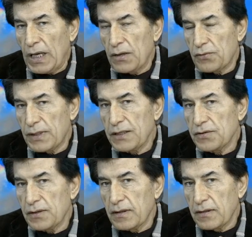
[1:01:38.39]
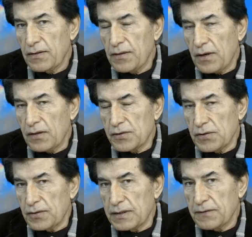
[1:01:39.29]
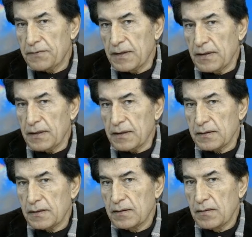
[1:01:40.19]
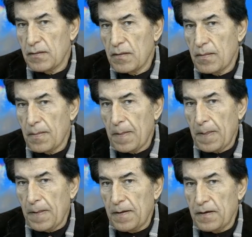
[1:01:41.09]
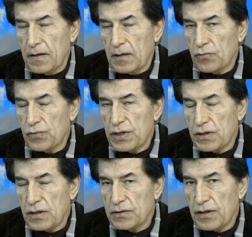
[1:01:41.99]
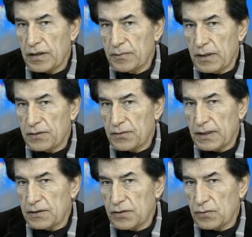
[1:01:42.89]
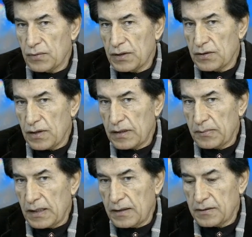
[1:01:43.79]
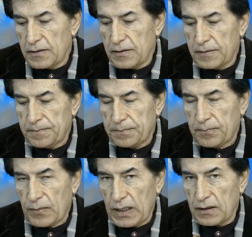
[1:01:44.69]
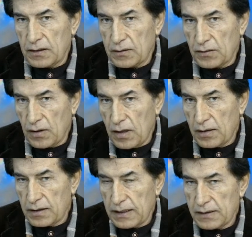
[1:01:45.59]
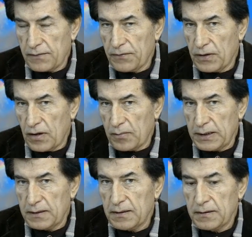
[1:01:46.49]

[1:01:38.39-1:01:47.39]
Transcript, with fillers: religion and theology are different things. Uh, we are not talking about religion, we are talking about uh, God as a phenomenon.